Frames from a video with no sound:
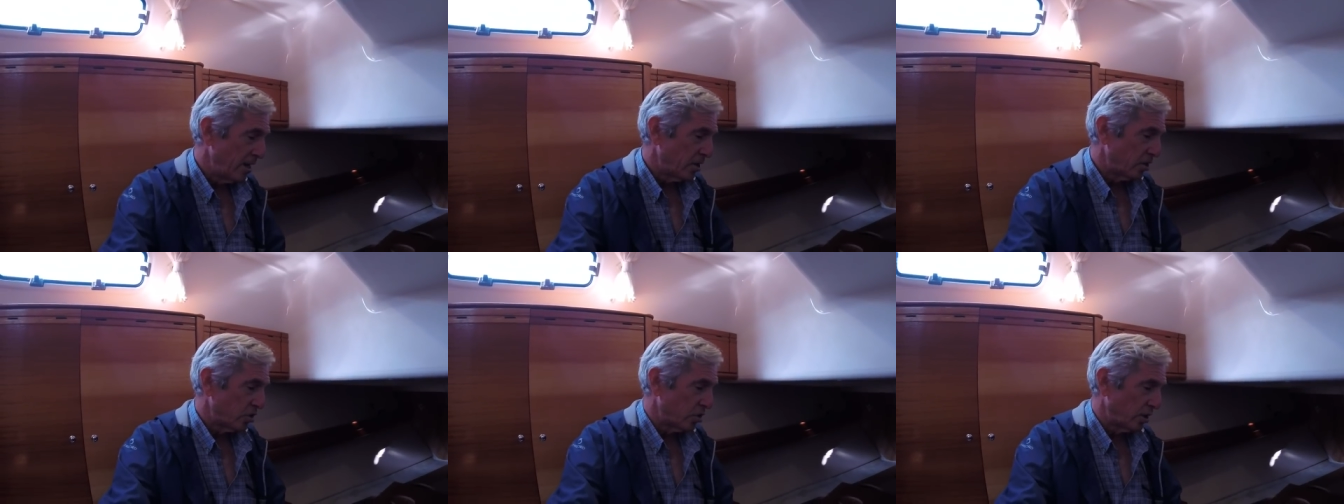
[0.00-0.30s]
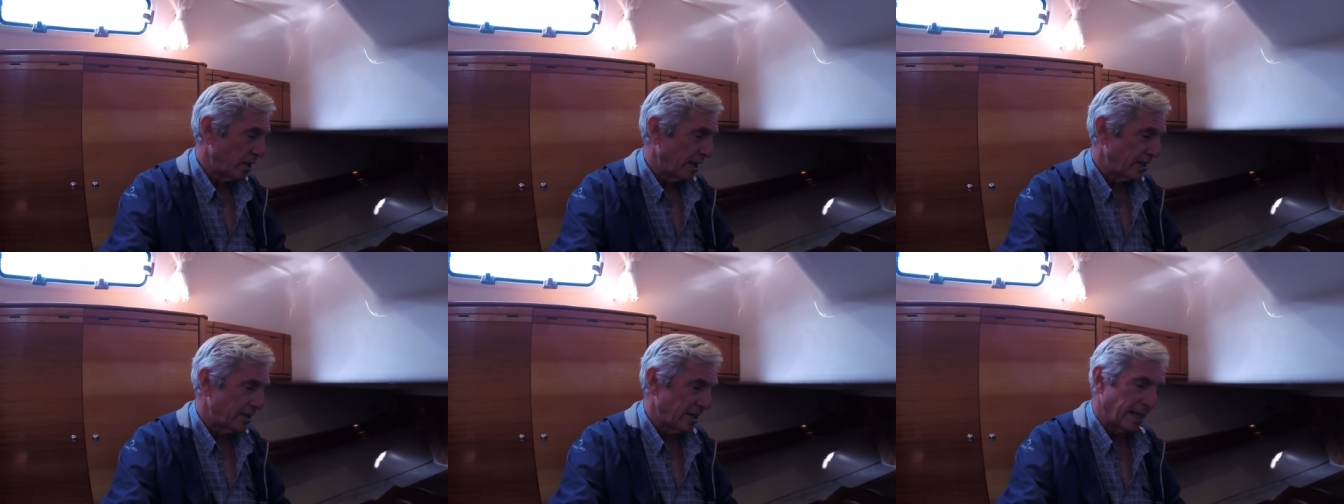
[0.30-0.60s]
So
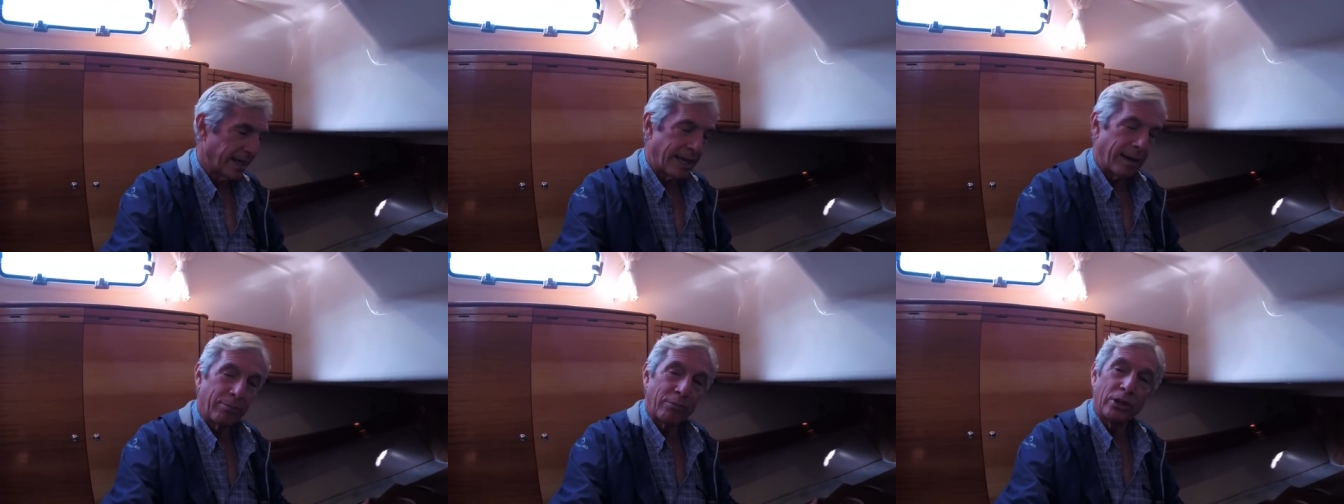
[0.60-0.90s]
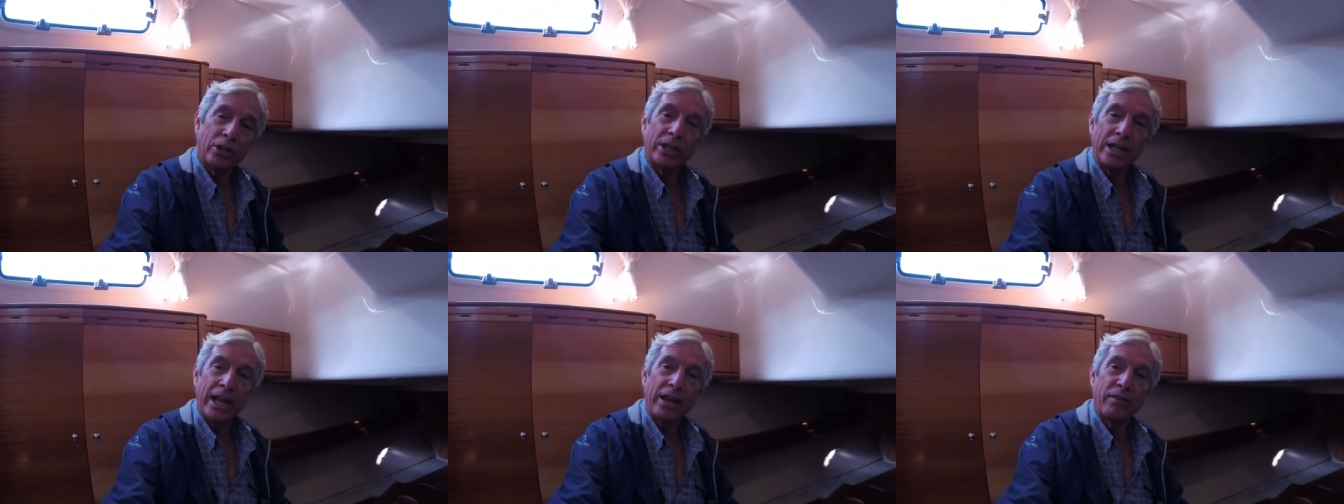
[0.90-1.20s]
that's I
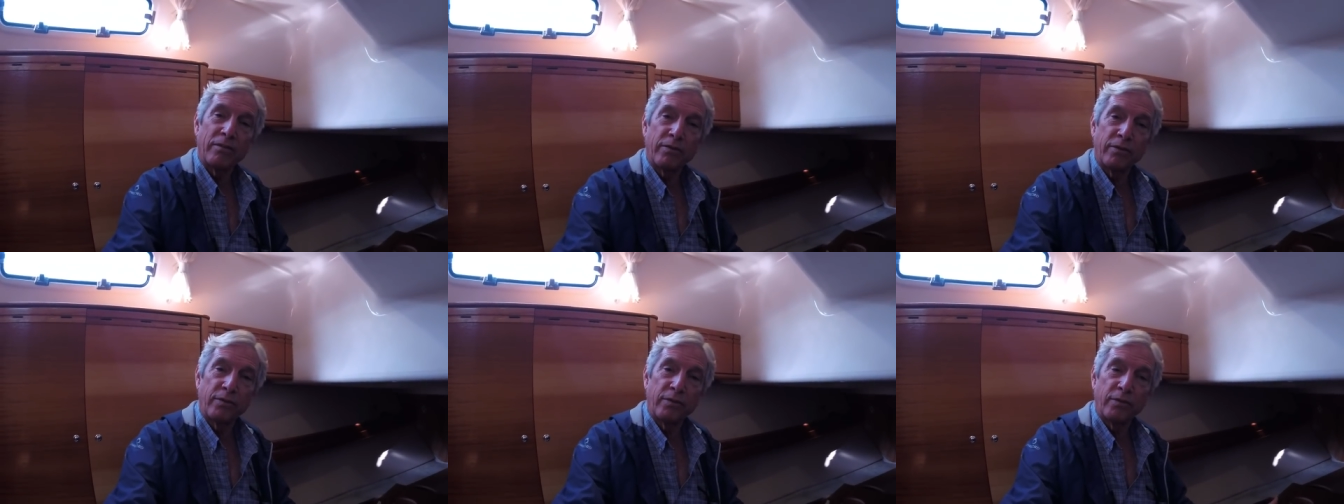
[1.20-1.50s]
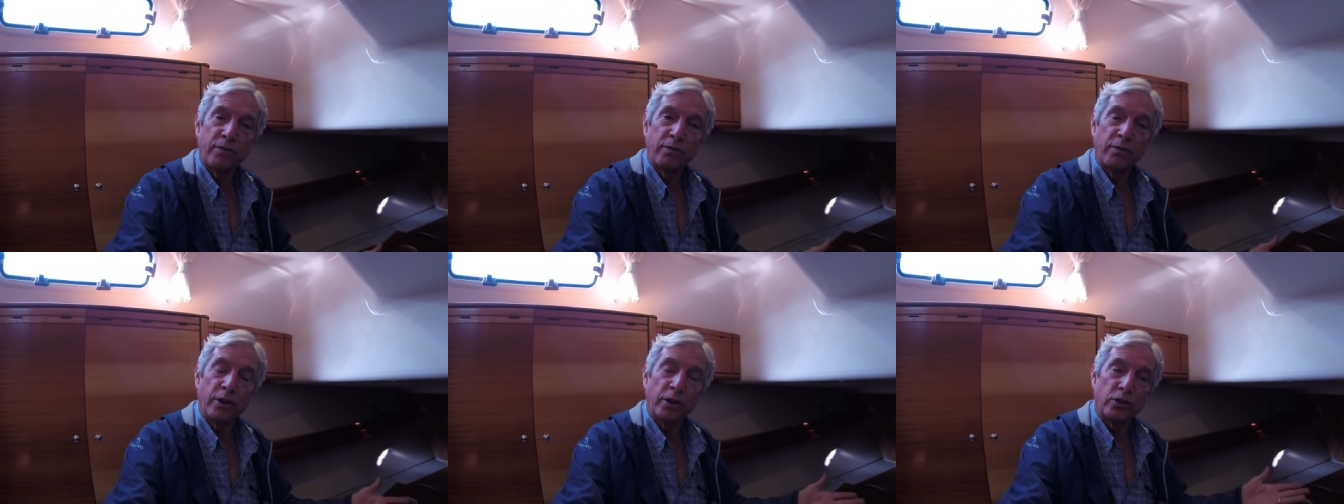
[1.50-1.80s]
kept the tank
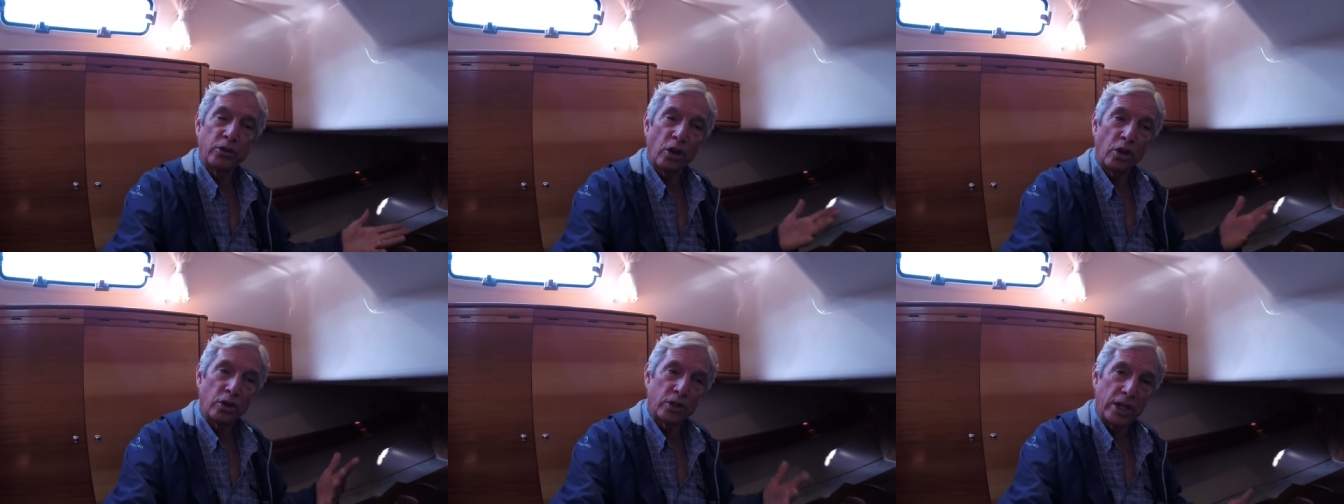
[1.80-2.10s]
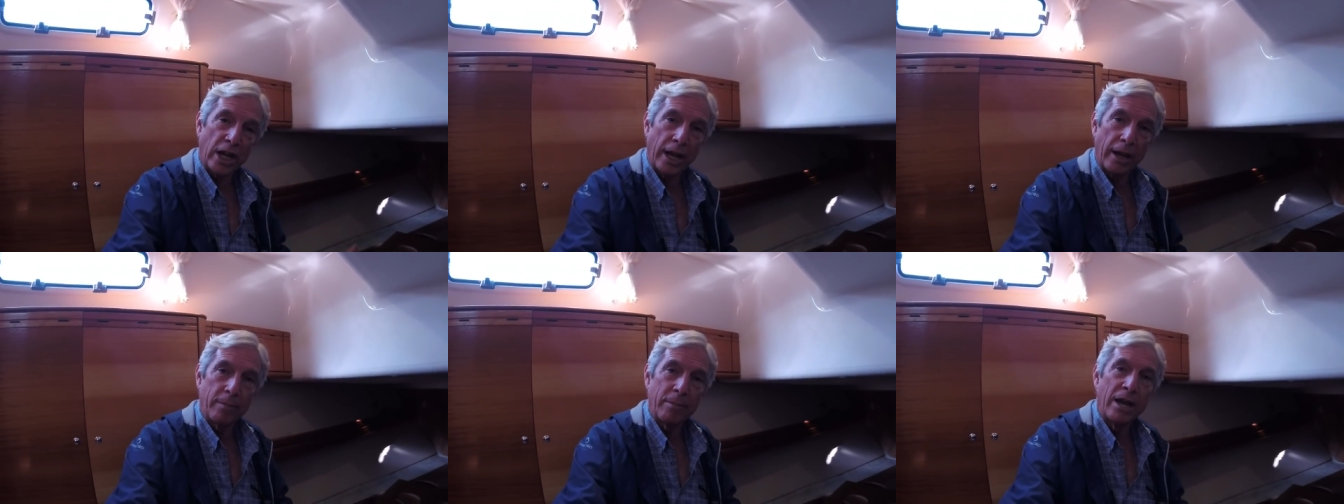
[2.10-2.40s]
filled all the
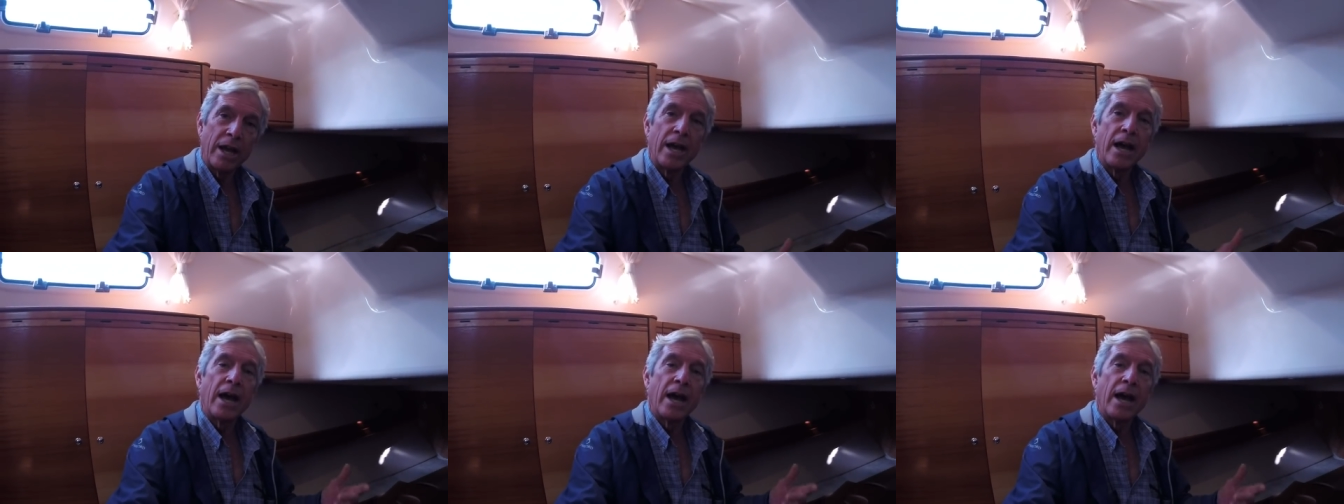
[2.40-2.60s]
time.